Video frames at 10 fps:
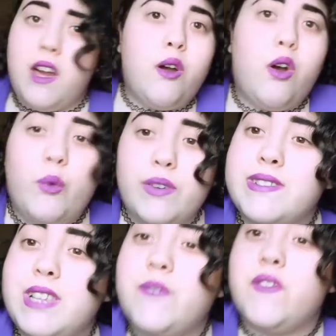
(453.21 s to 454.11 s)
I'll
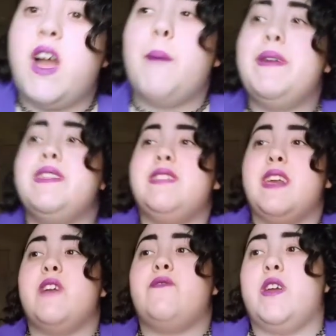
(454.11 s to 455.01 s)
always love her. I'll be
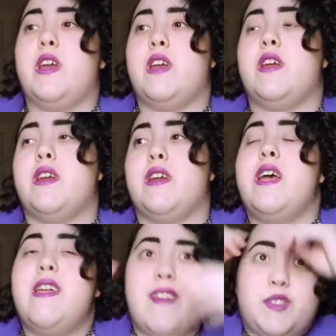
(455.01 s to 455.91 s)
there for her.
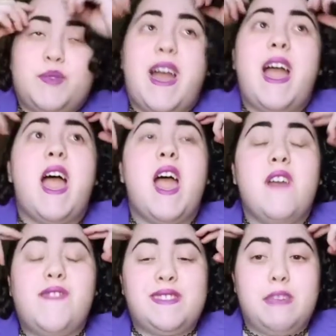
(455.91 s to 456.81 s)
That's why I
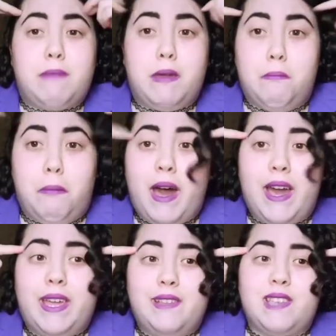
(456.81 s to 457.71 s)
have this in my
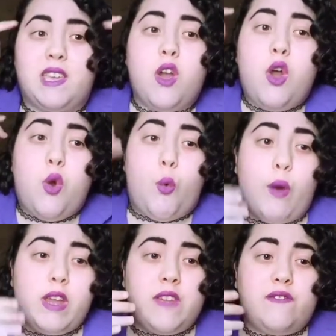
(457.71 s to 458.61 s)
mind. Like,
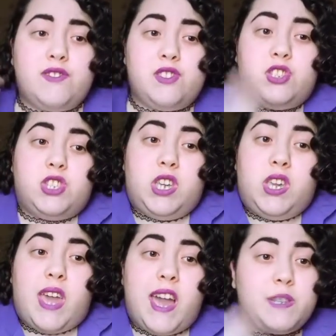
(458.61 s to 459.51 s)
what if
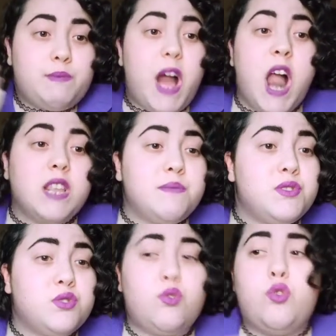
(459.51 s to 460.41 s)
she has problems
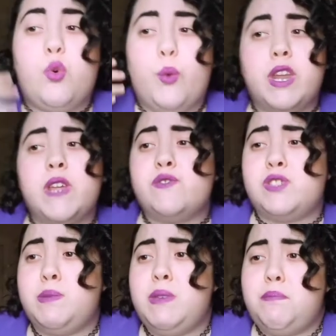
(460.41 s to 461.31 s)
in school? What if
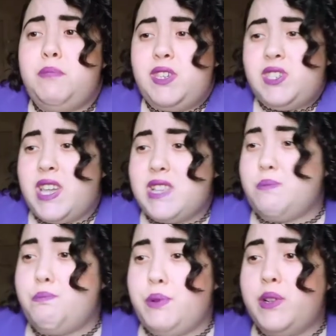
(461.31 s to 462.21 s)
she gets
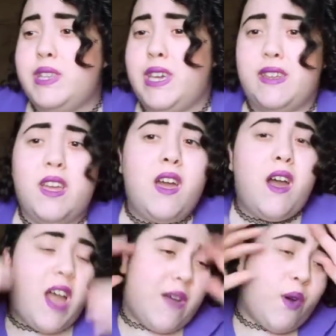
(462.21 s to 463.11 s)
bullied?
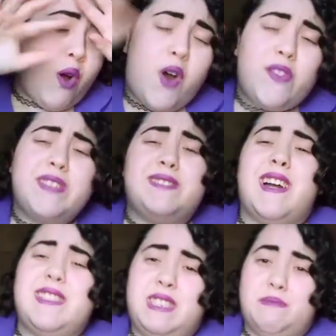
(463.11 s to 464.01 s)
I have all these
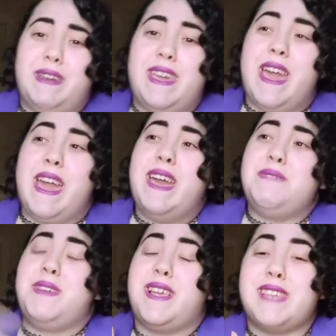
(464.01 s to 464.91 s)
thoughts in my head
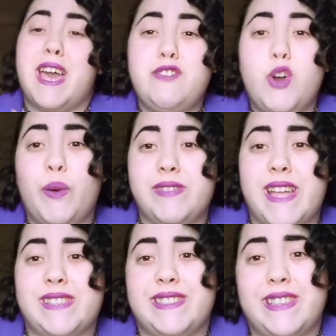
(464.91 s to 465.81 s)
because I know what
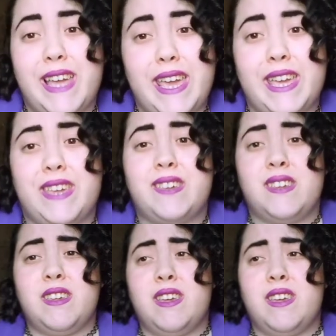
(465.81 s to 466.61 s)
that's like.